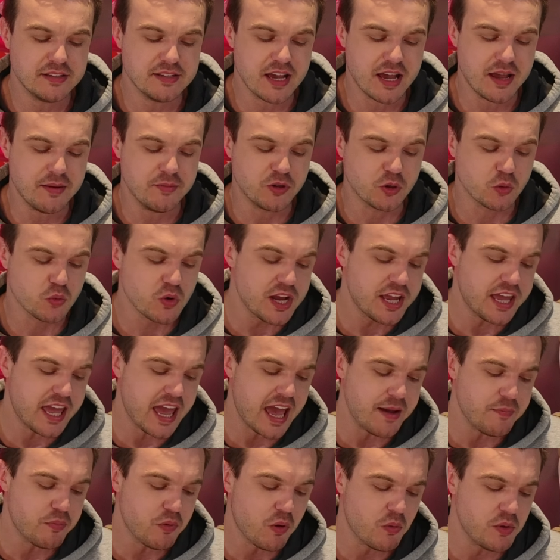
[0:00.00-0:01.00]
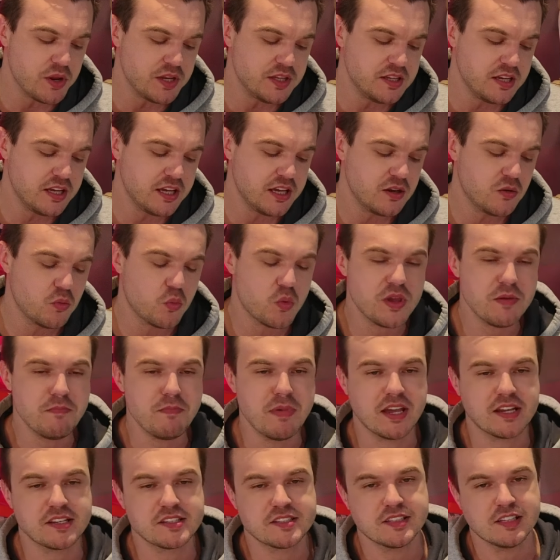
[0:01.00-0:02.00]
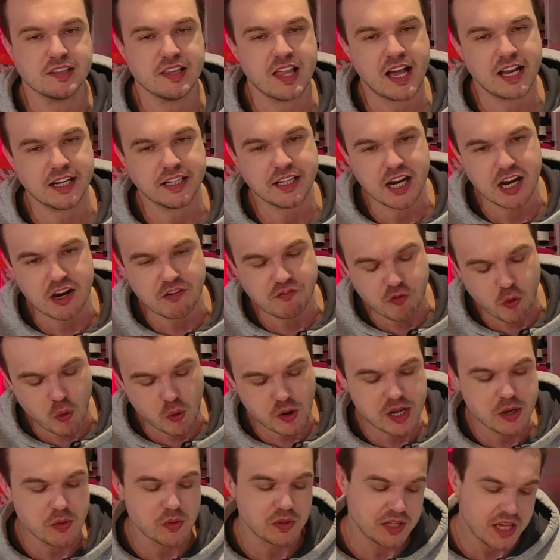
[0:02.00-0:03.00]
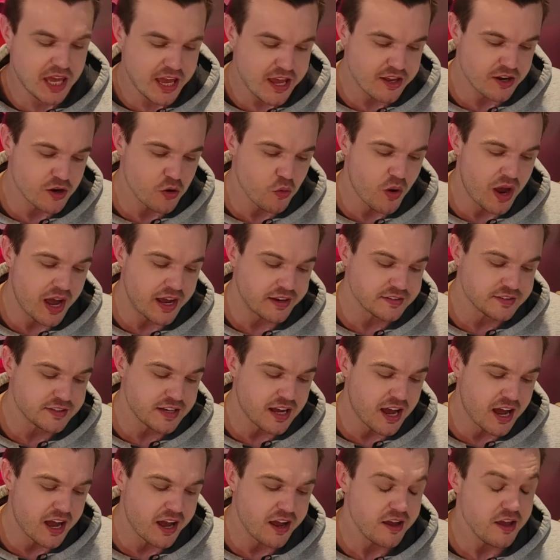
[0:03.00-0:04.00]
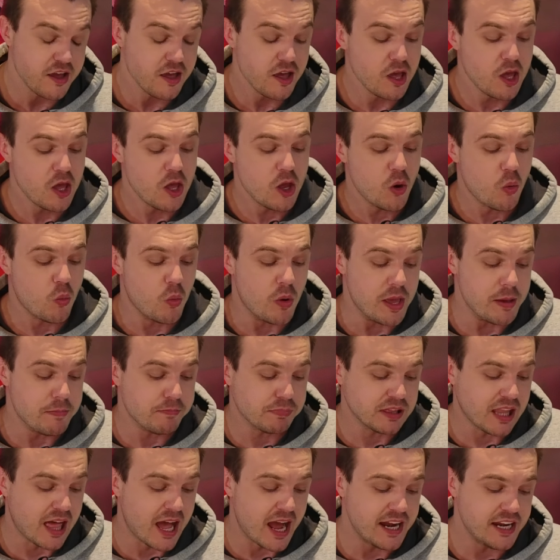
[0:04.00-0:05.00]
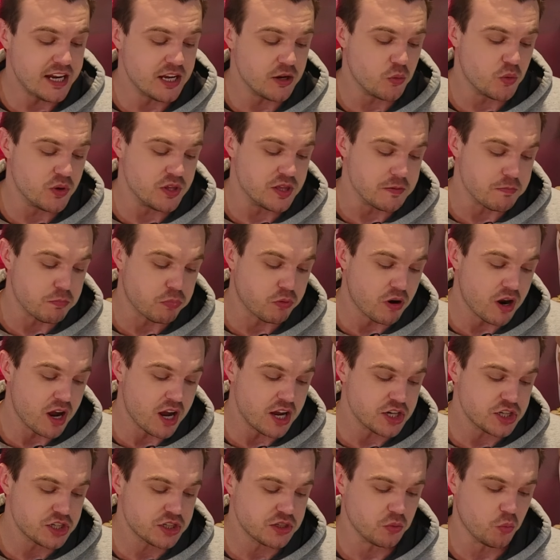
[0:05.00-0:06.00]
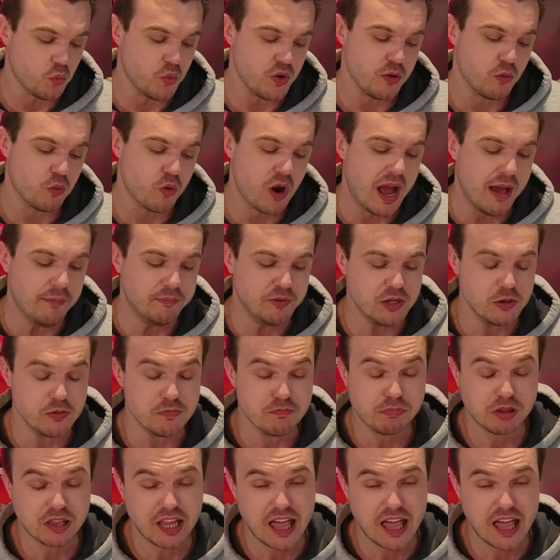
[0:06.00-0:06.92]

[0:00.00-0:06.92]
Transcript: of time. To recap what we did, we mixed Salon Care 40 with candle wax dye. We applied it with a brush. We wrapped it in